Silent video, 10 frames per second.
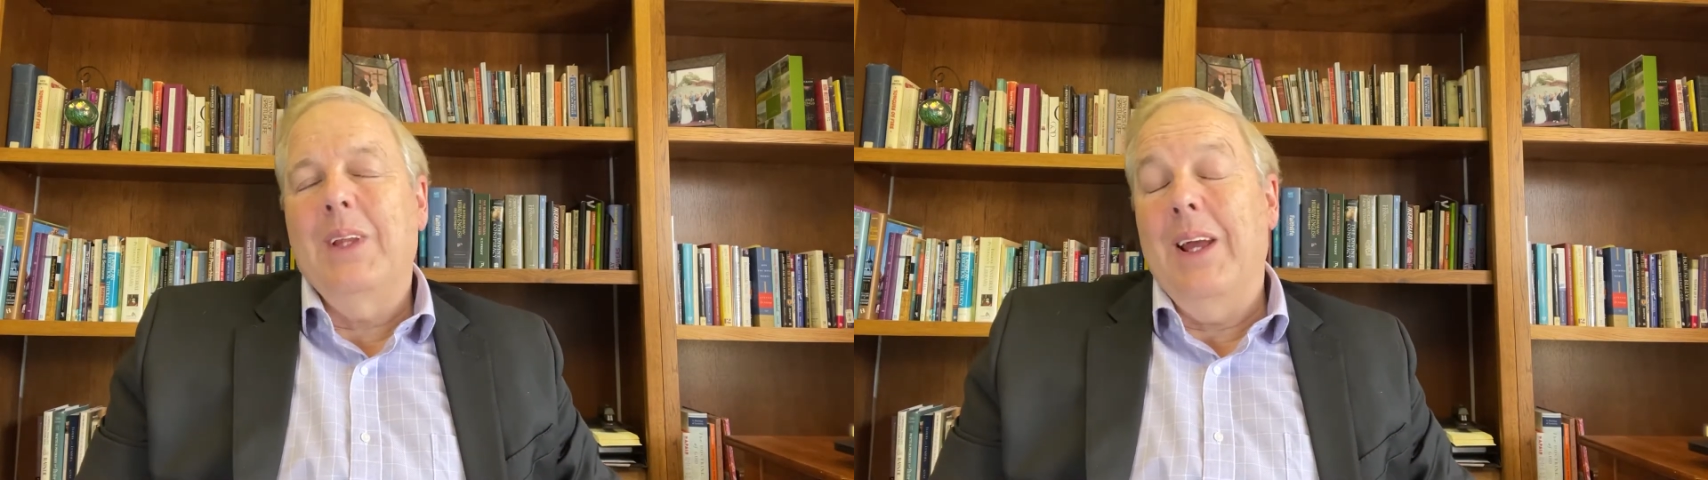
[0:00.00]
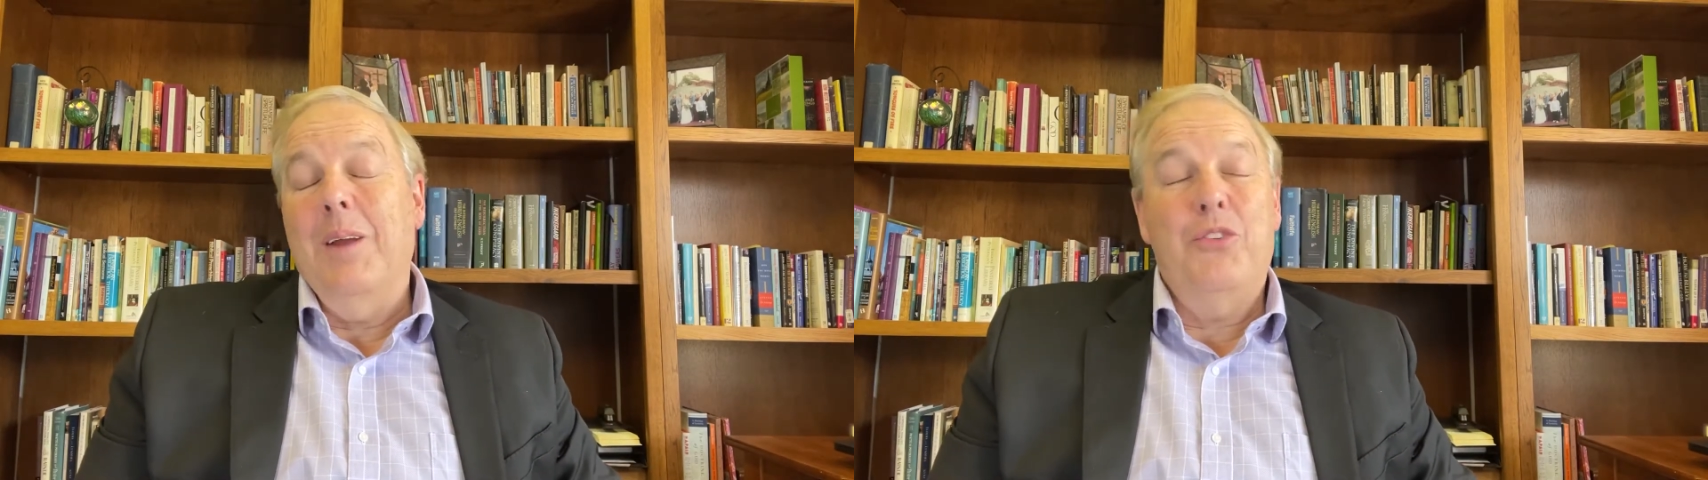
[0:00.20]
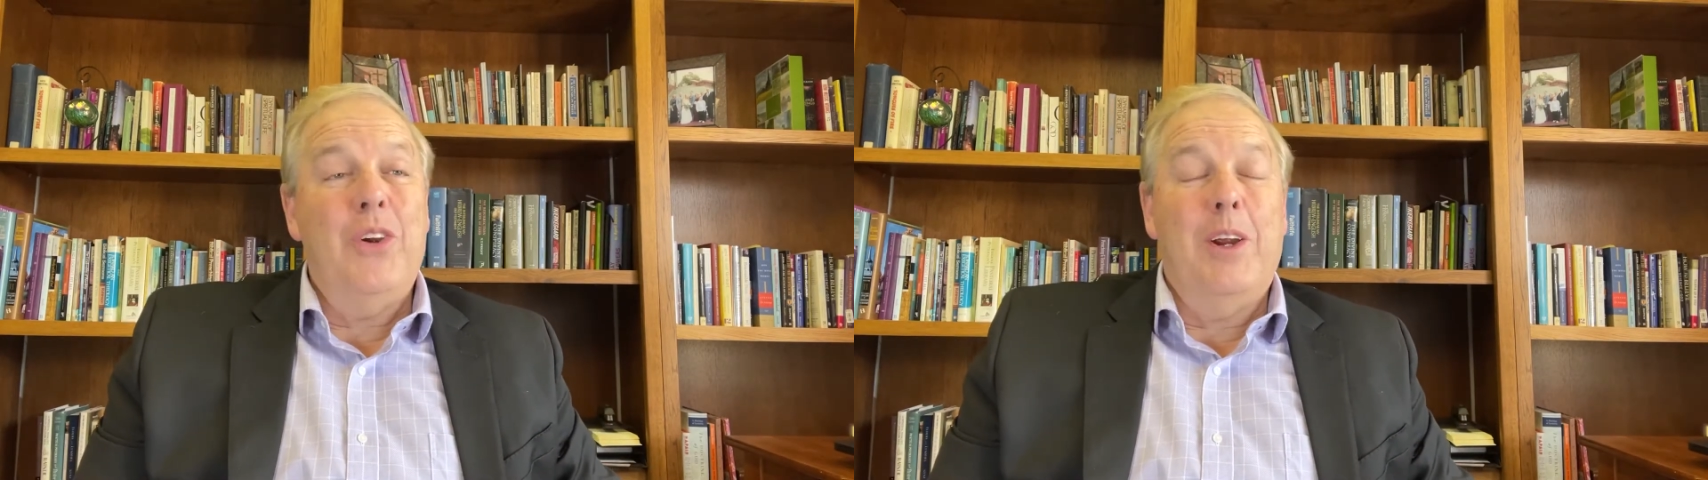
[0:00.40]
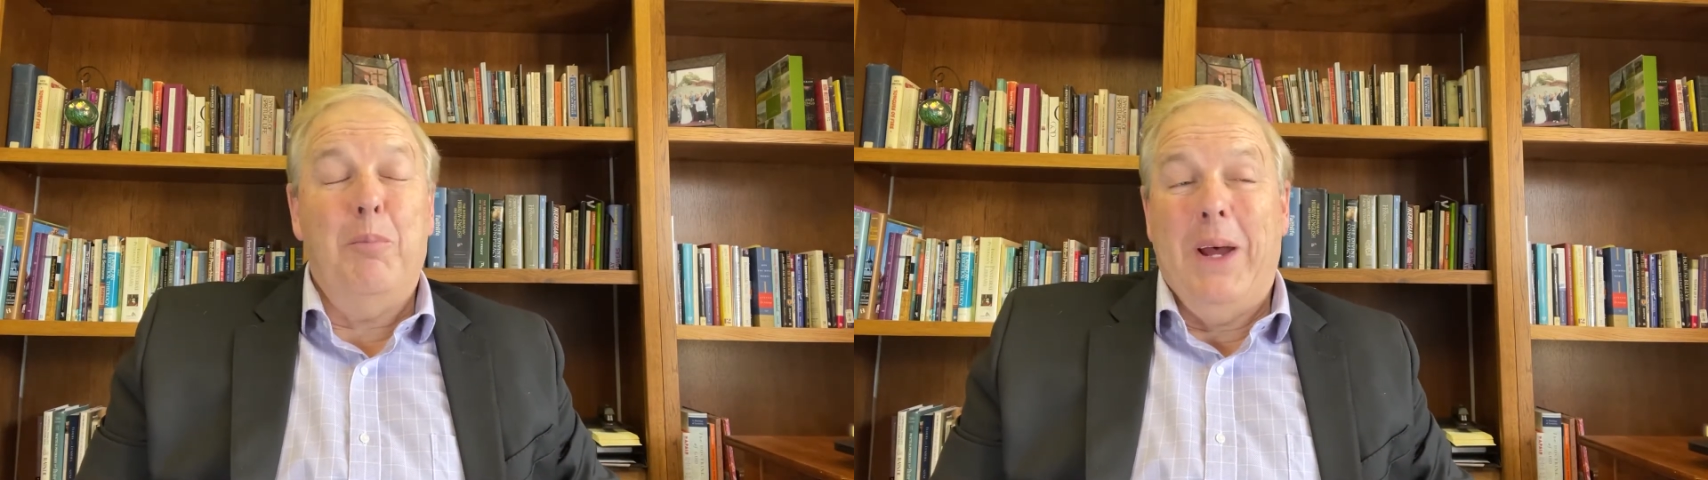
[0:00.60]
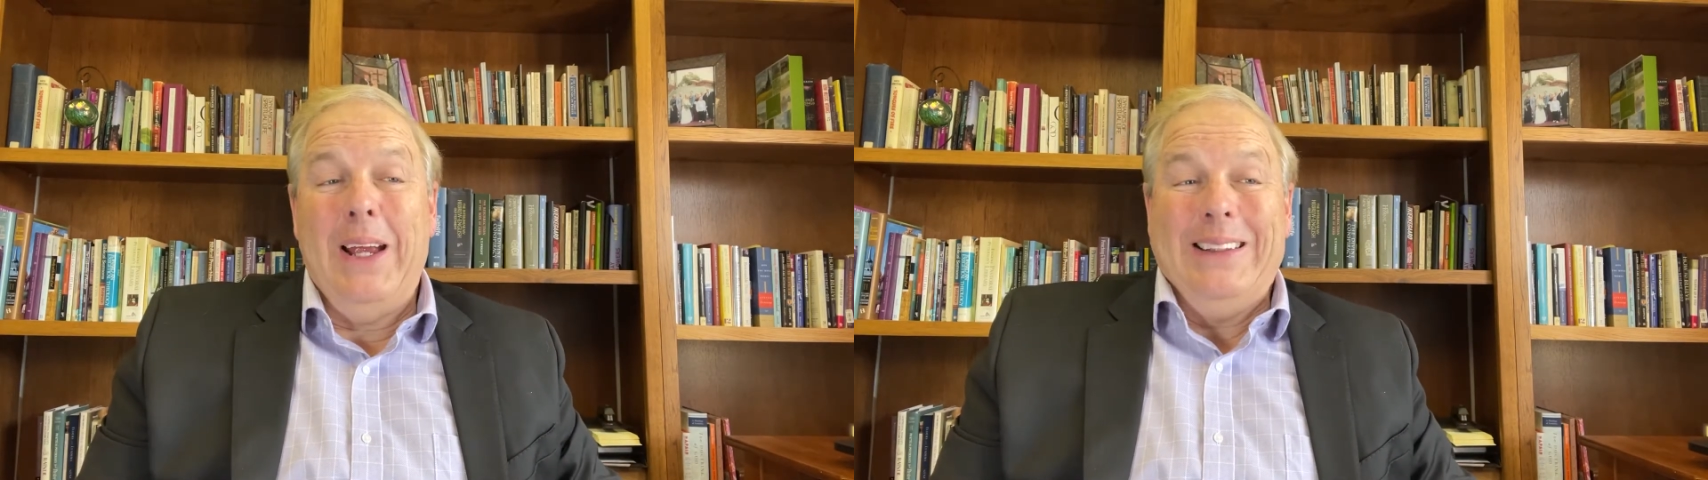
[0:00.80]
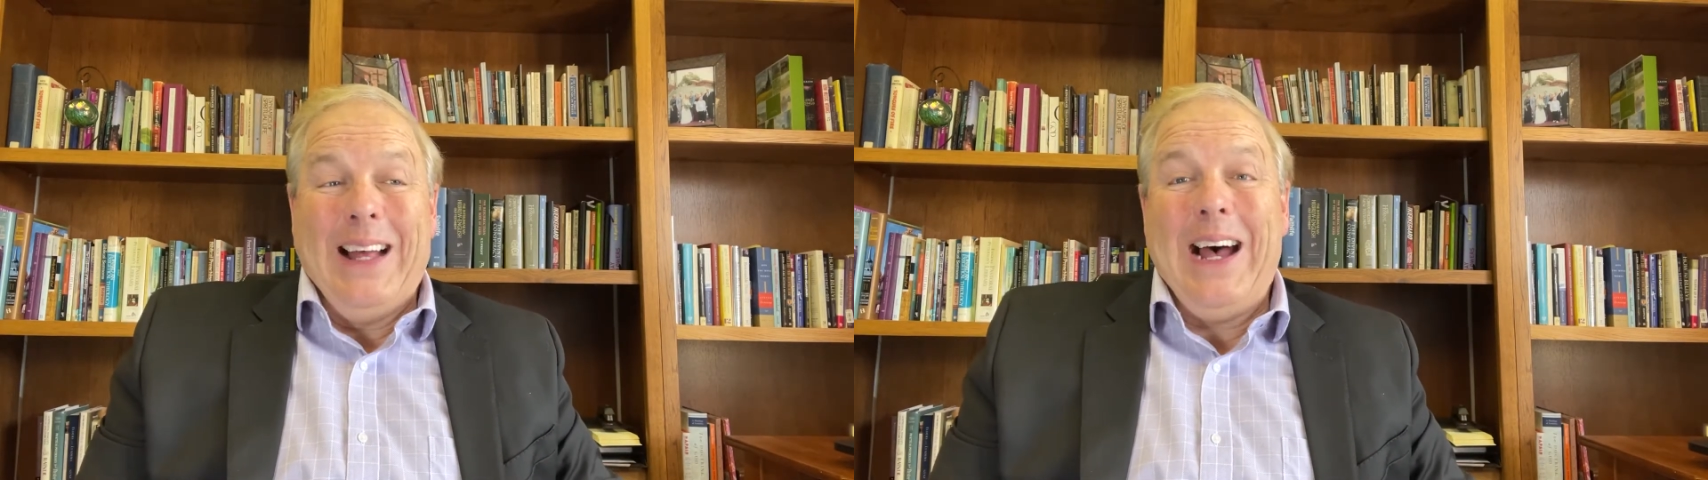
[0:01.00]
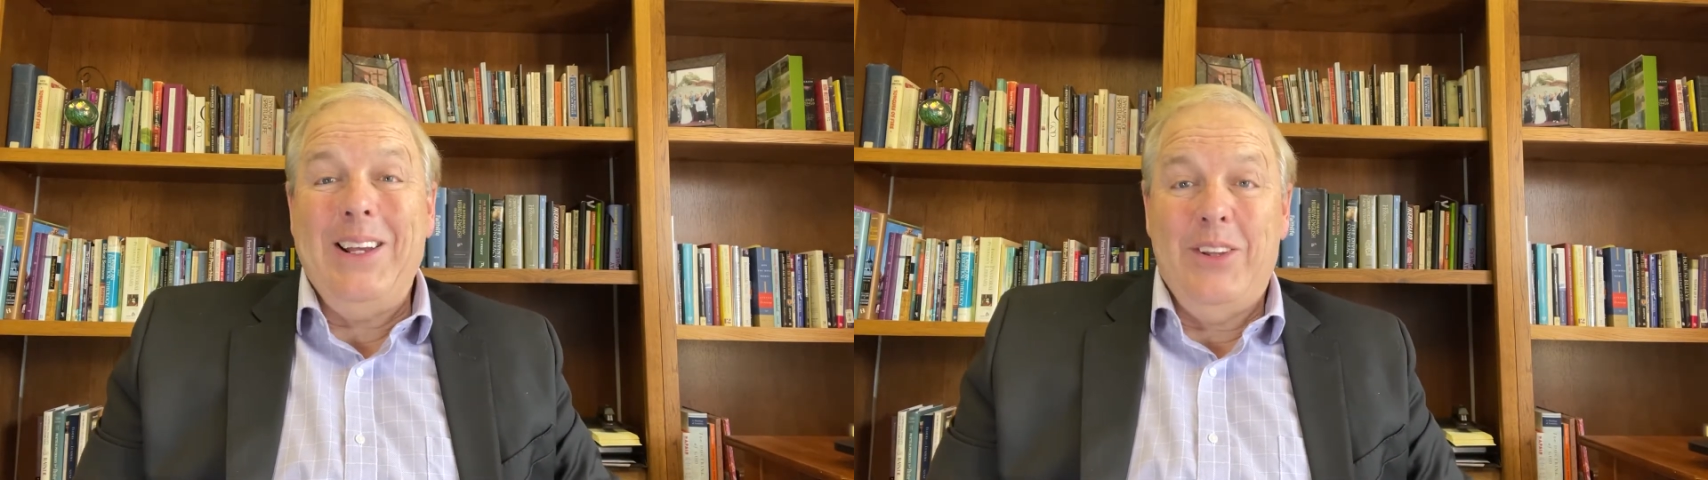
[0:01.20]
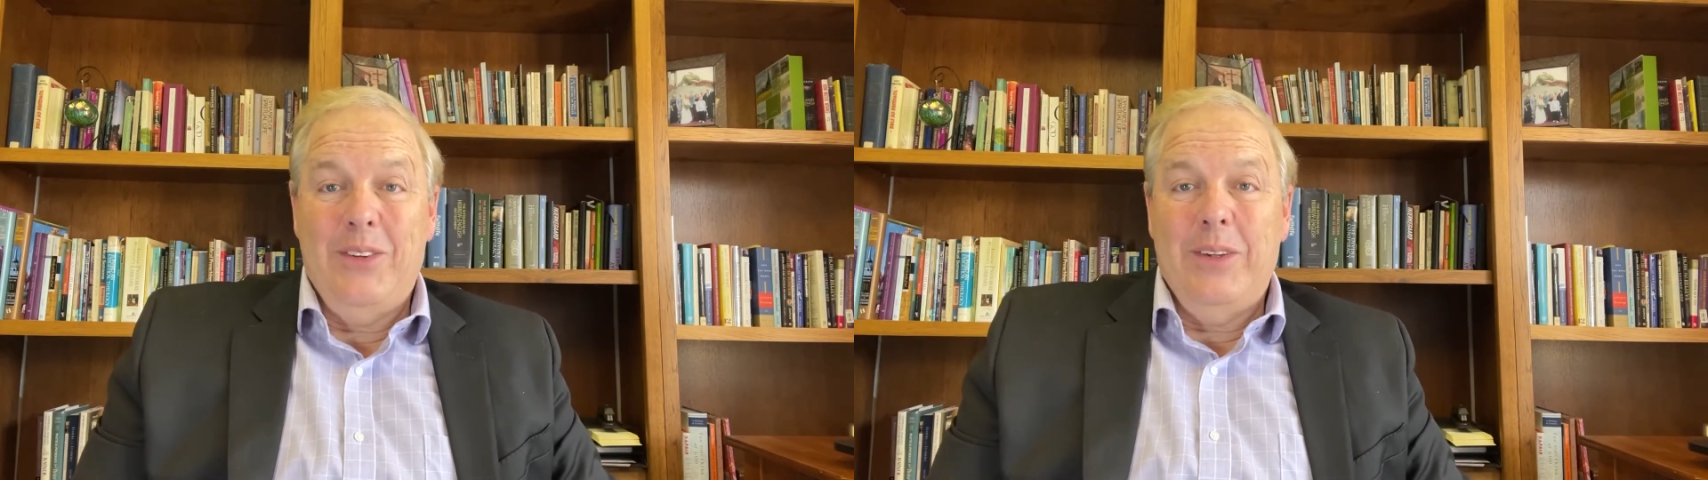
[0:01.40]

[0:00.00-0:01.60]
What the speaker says: I'm struck by a lot